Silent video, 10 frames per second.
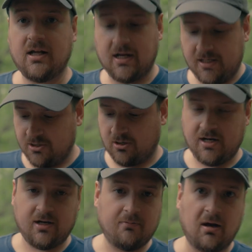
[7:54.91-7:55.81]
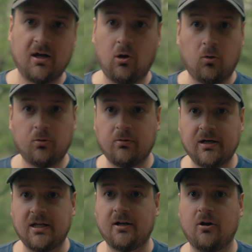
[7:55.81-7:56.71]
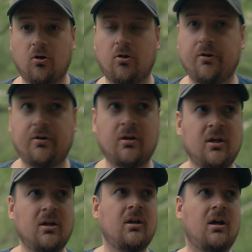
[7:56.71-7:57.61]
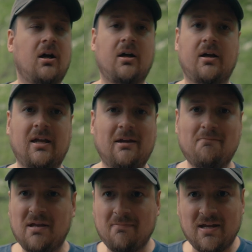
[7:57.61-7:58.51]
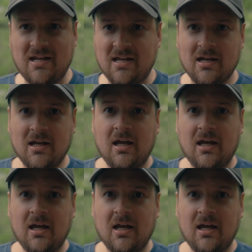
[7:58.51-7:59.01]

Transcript: I traded my old one in on MPB